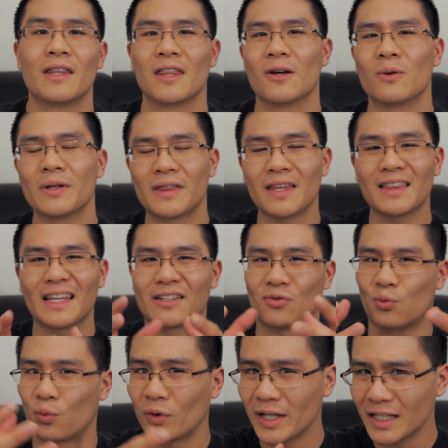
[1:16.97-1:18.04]
The only thing
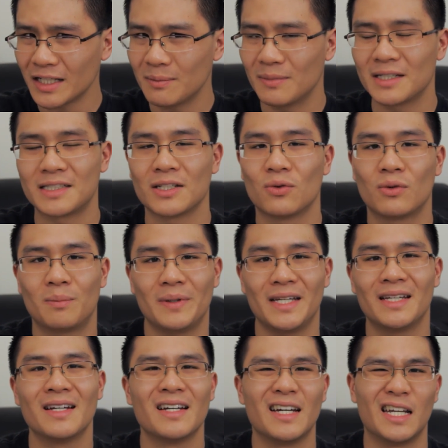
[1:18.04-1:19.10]
that's really missing would
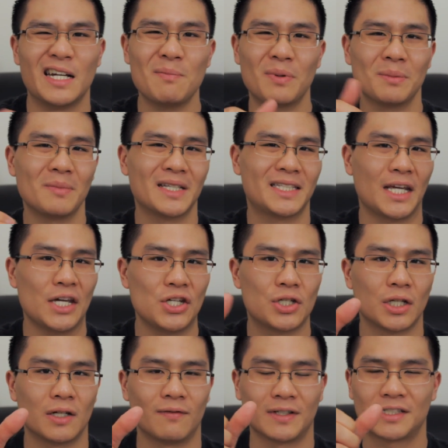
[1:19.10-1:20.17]
be an
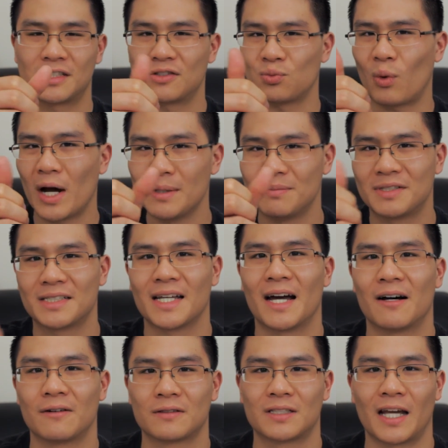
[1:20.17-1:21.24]
implementation of a swipe
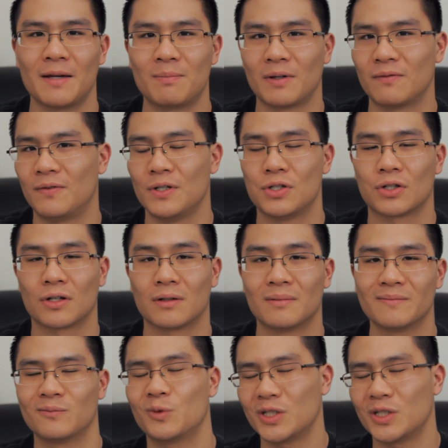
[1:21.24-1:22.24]
style typing feature,